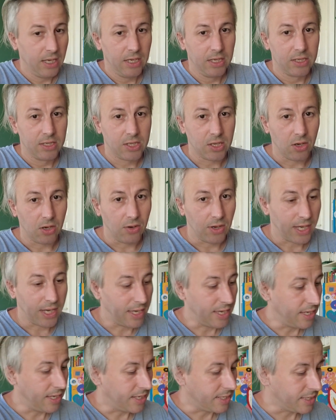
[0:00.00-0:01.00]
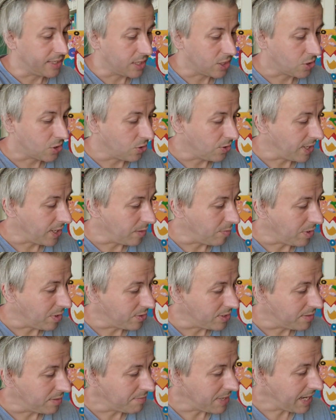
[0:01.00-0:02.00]
So here is the story
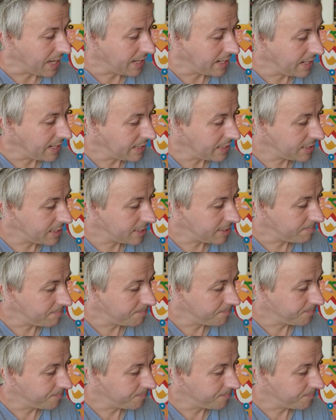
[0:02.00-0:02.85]
about the magnets.